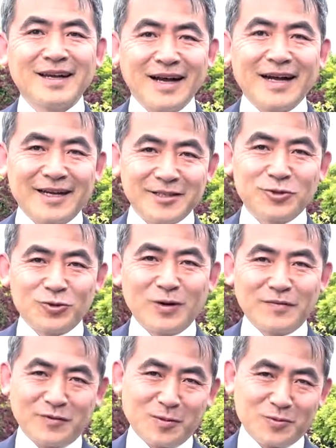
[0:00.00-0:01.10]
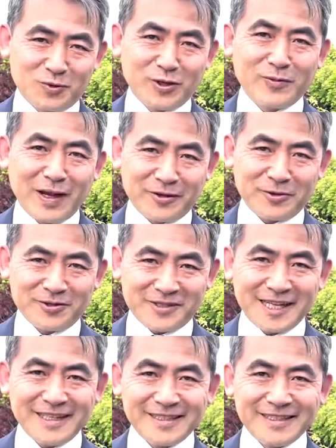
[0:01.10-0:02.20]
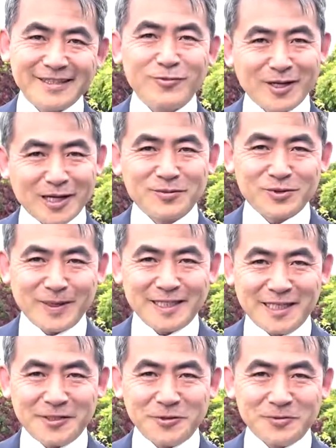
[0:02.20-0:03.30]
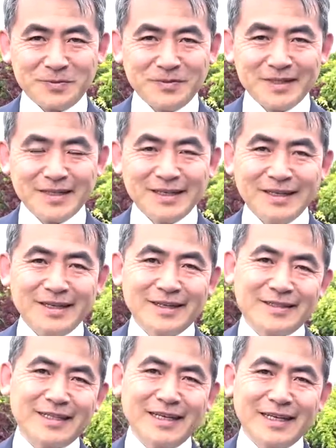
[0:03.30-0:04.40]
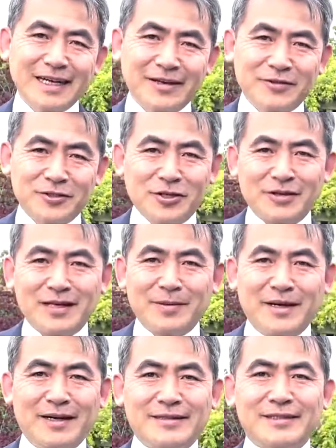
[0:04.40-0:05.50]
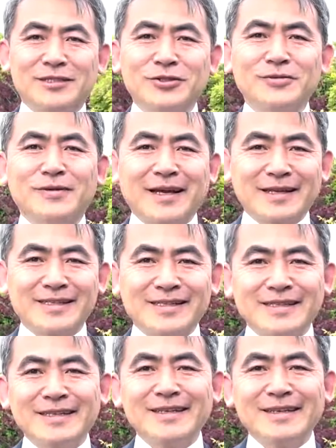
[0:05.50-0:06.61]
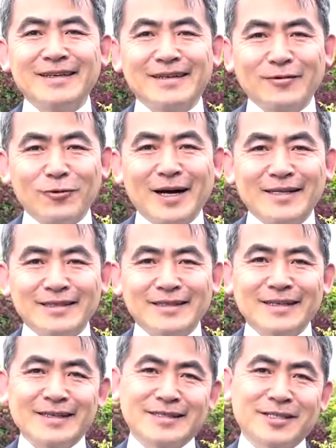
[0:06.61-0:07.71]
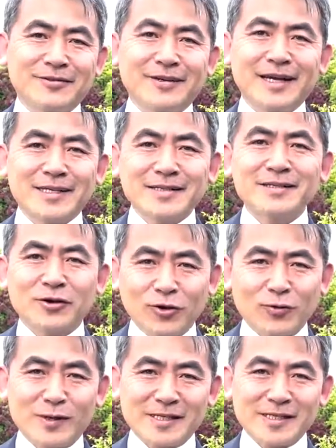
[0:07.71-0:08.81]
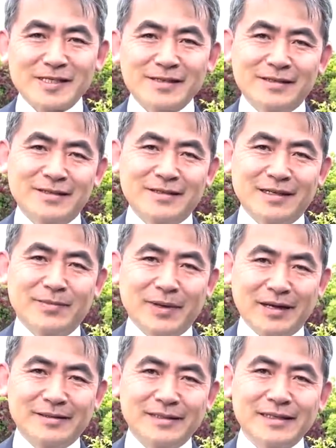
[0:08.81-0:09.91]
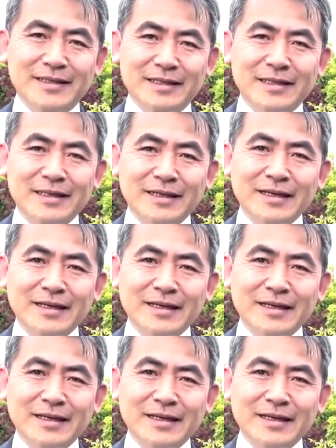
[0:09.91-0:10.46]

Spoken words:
Hi, Anton from Real Estate. Welcome to my channel. Today I will talk about two things. One, still as always, about the